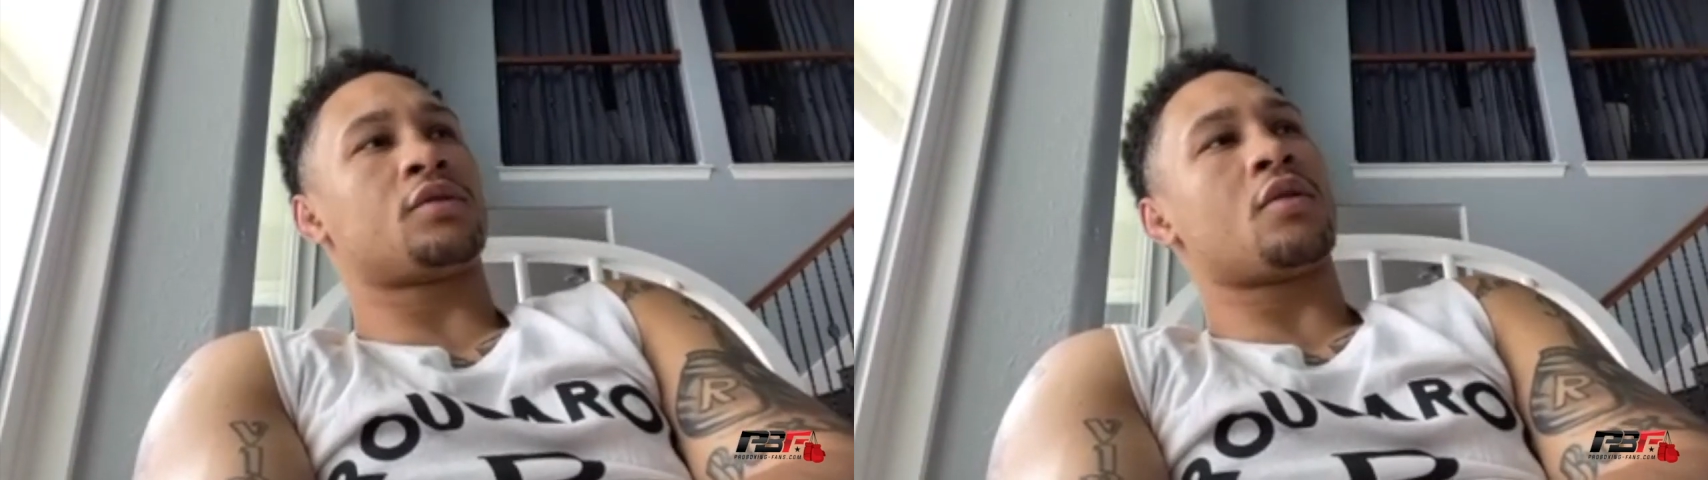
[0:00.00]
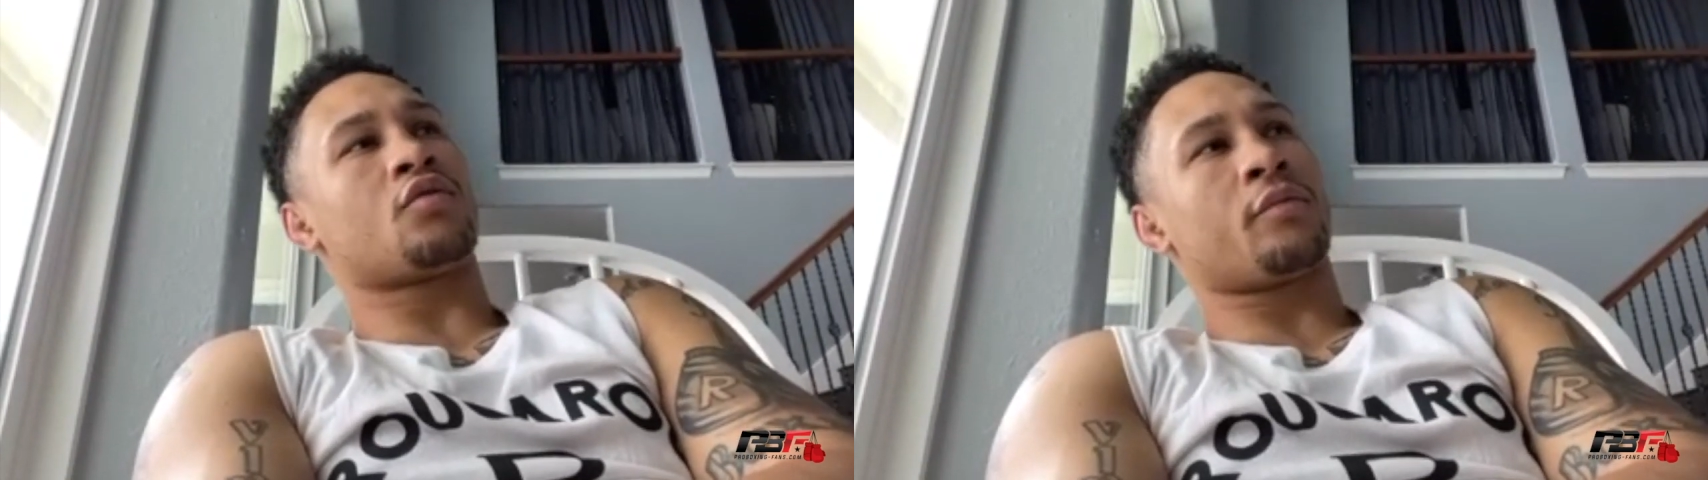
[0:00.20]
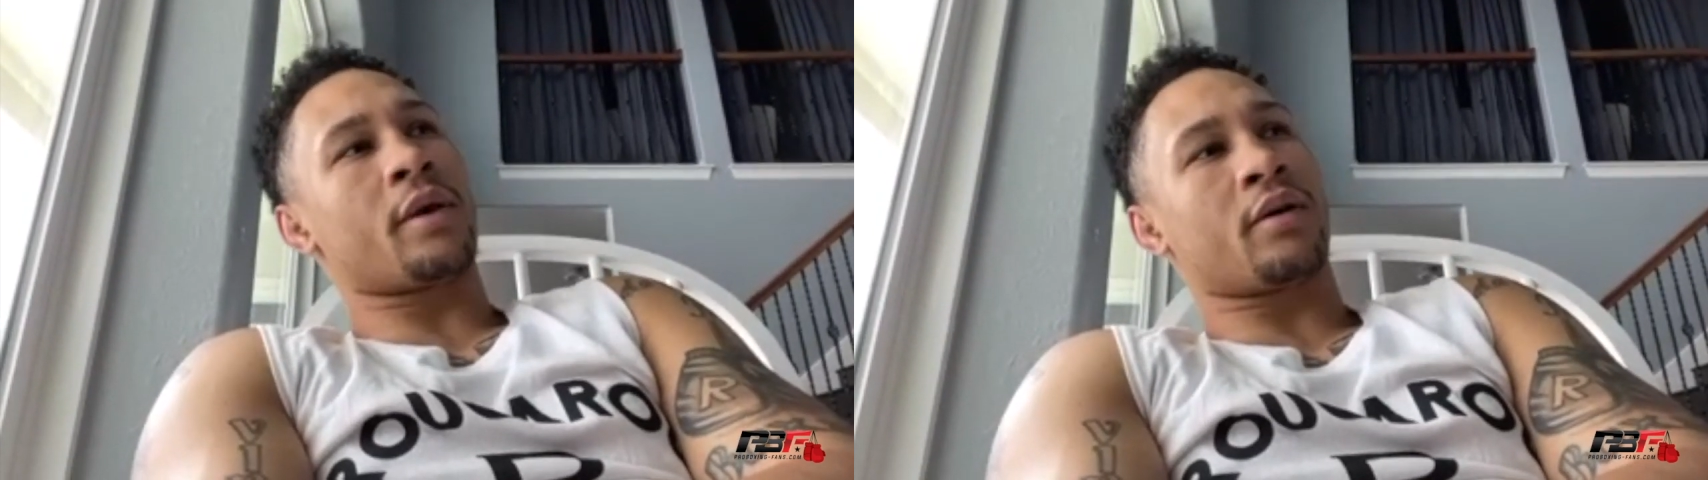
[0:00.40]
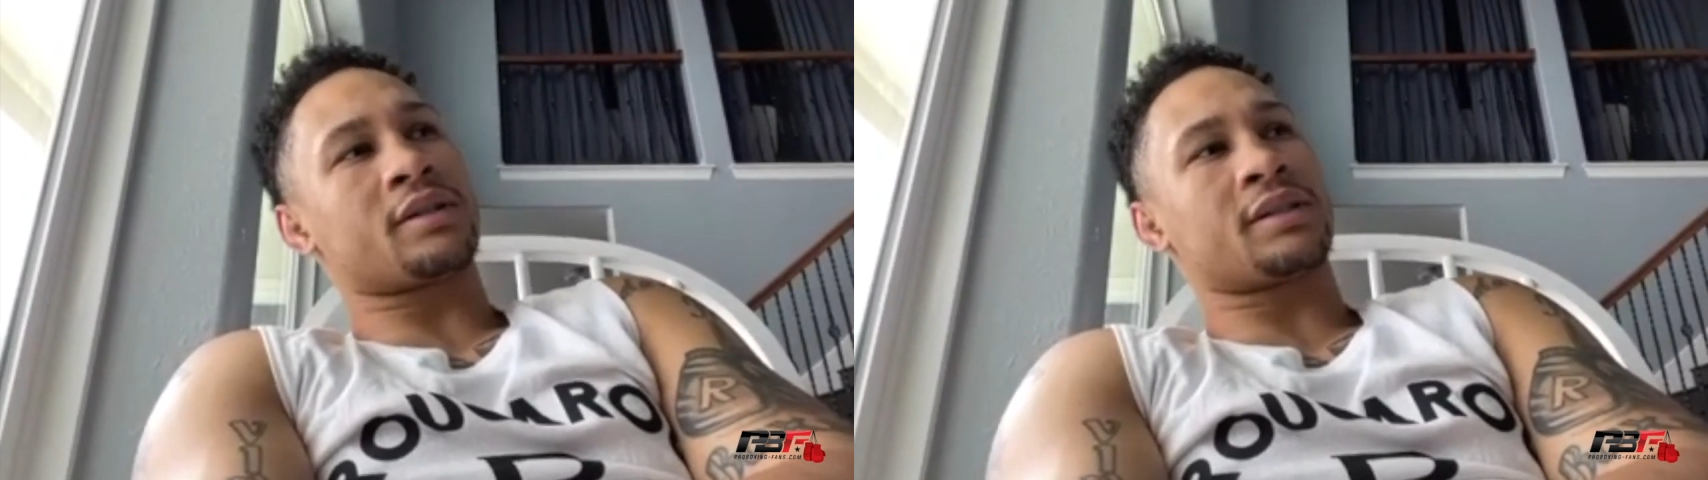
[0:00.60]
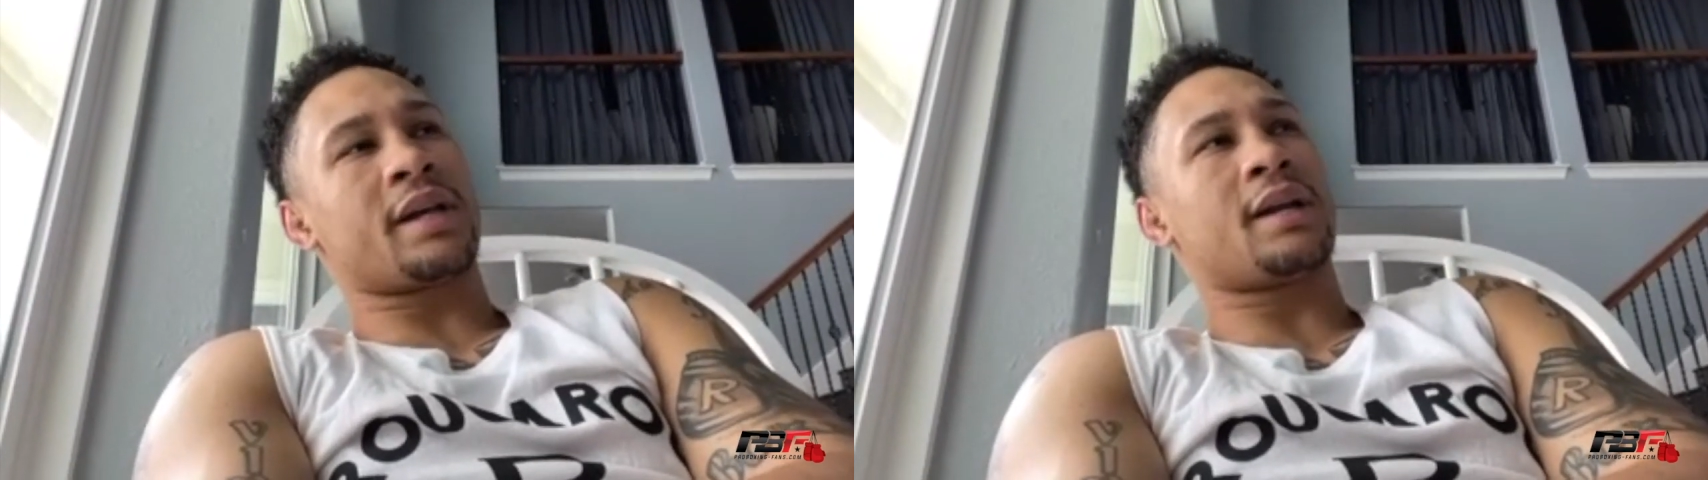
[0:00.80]
you know,
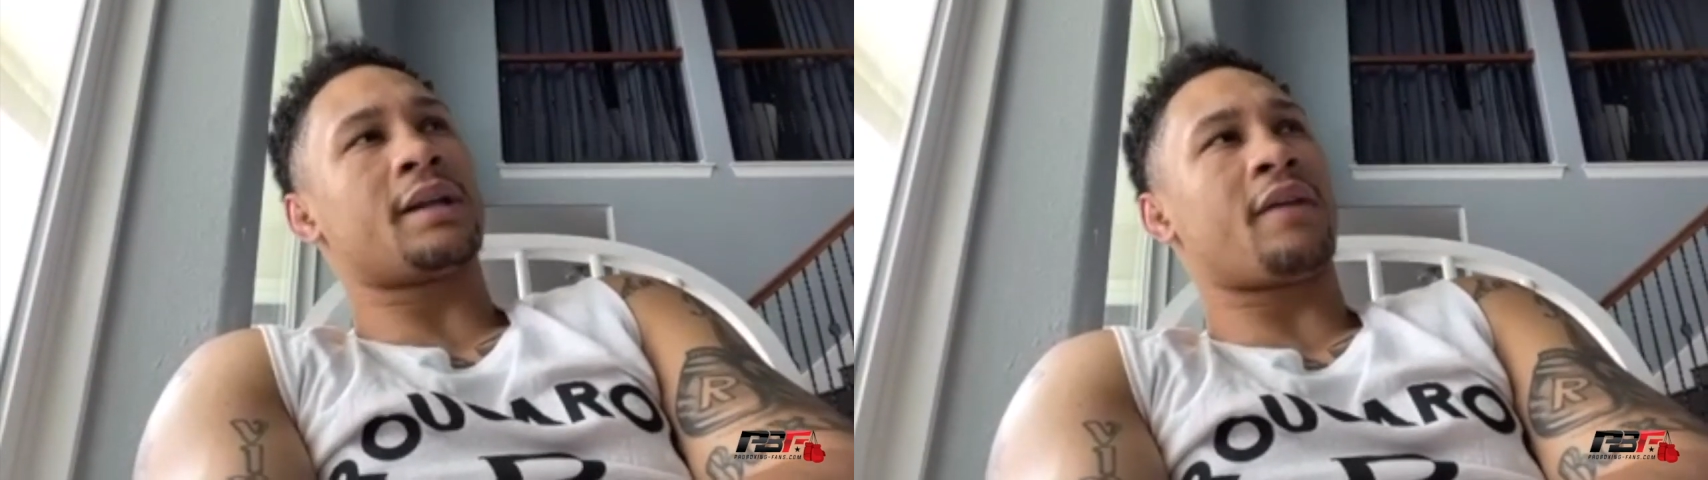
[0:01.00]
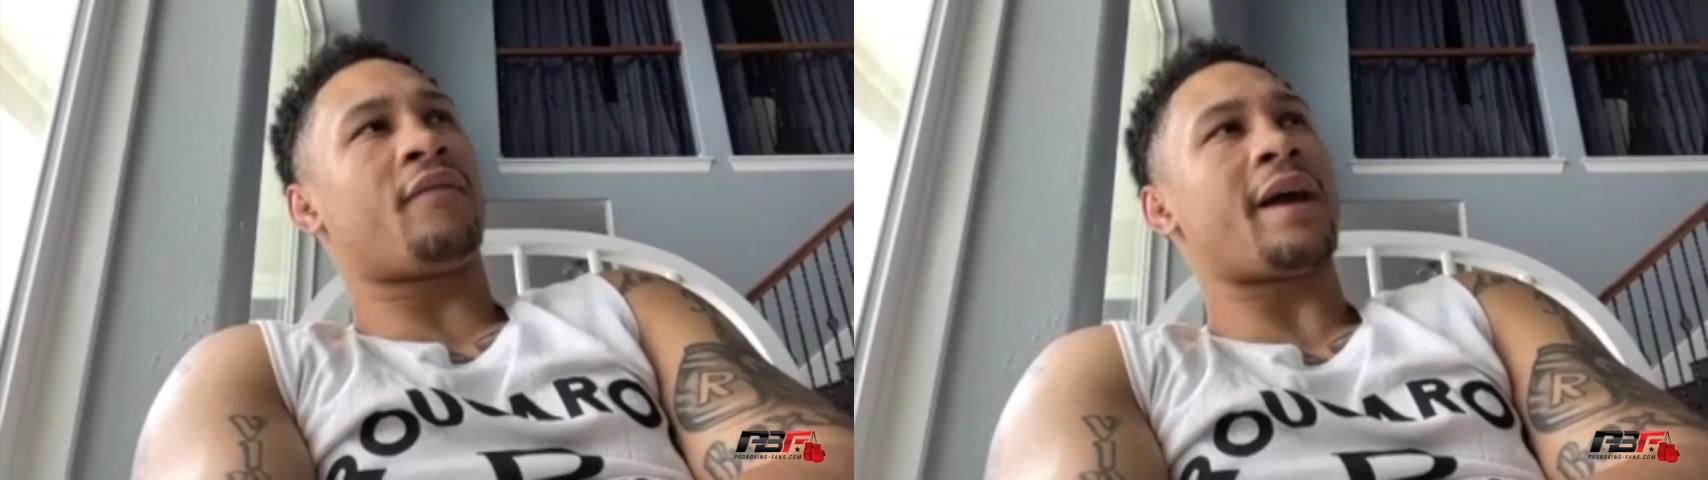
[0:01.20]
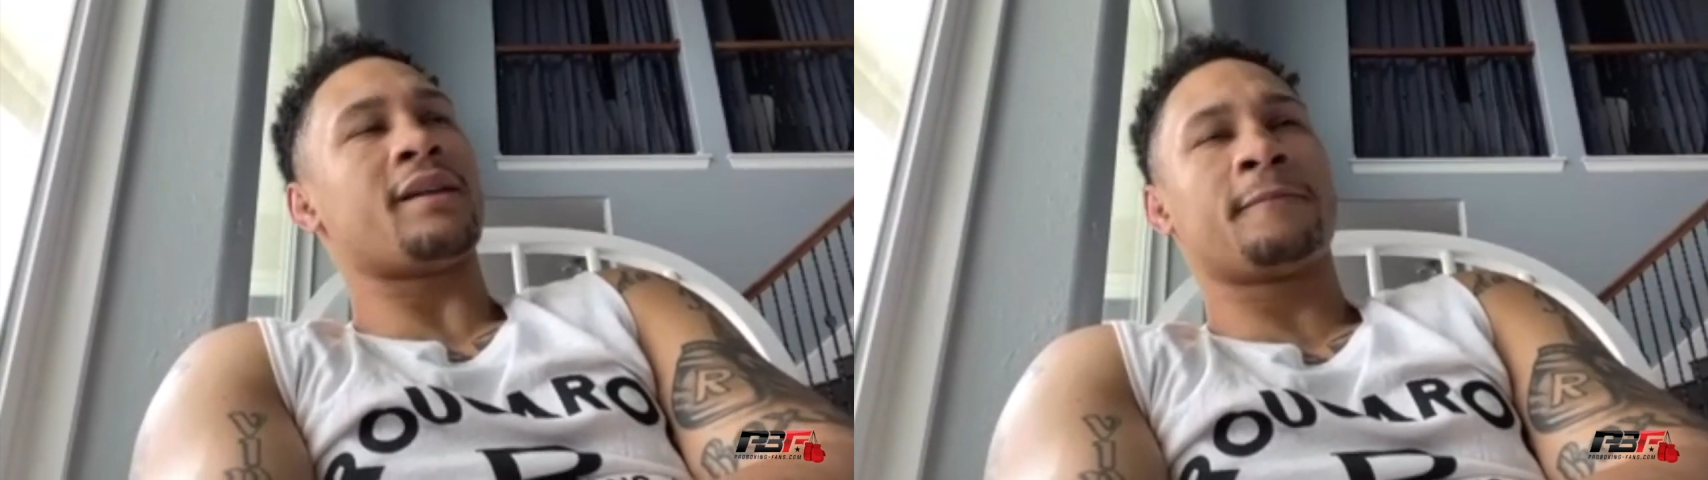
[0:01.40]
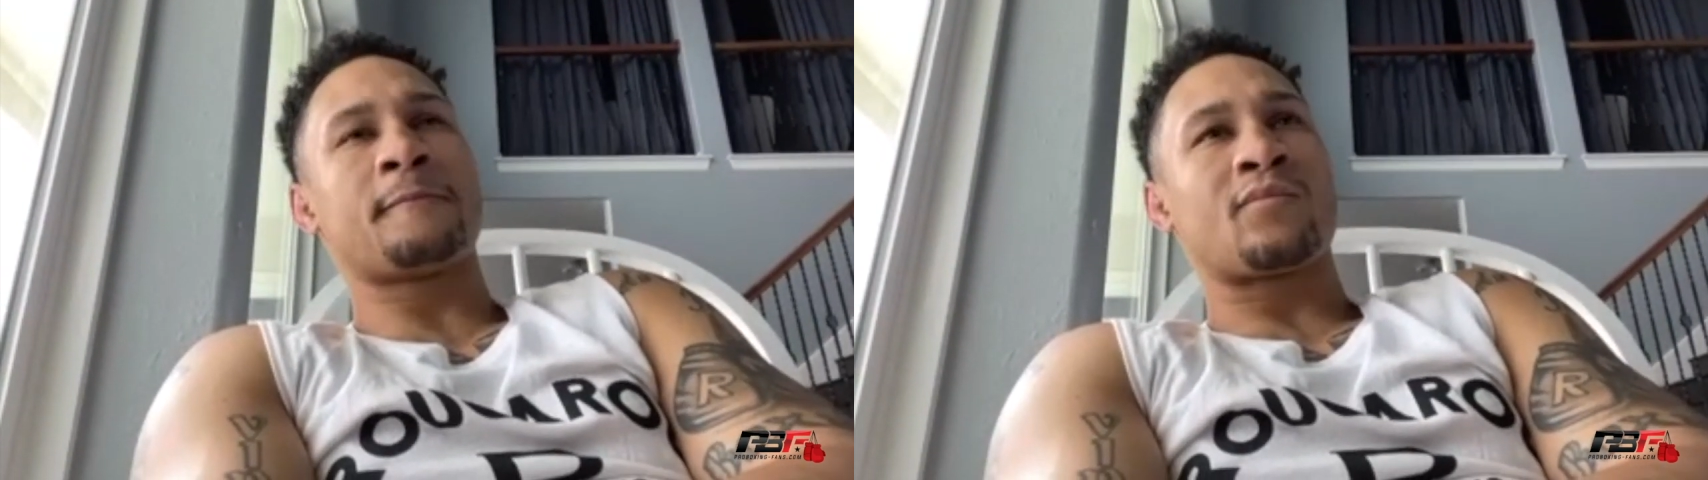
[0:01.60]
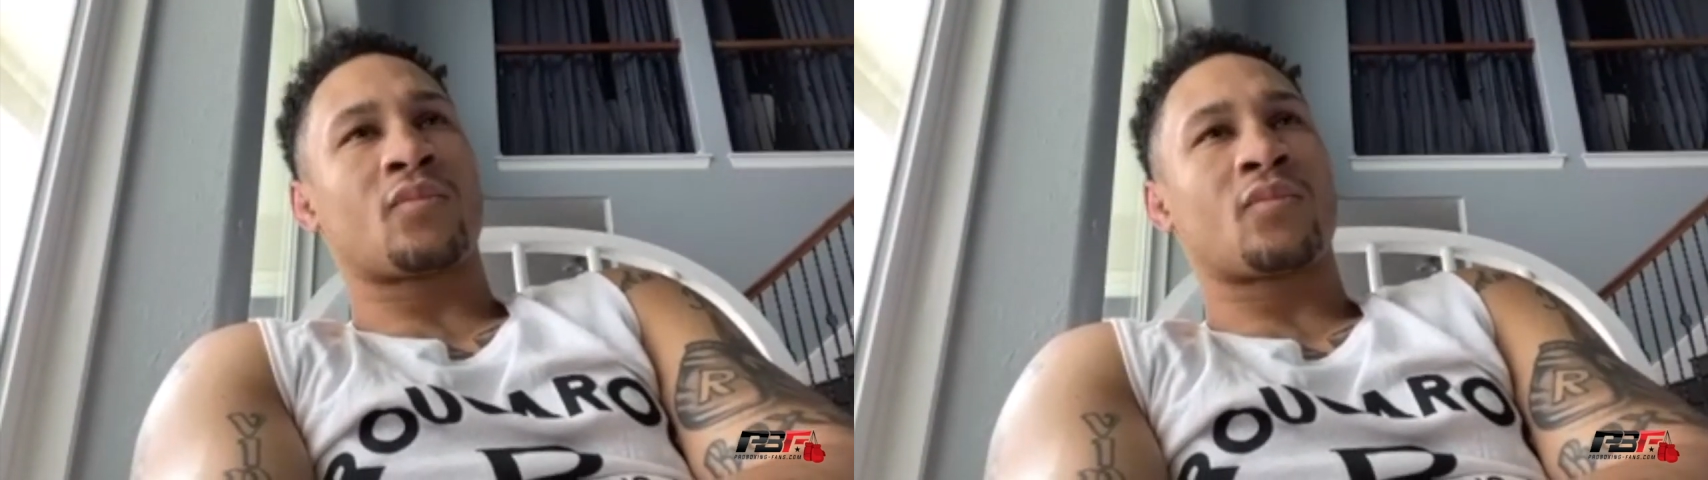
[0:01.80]
Ramirez and Taylor, they fighting,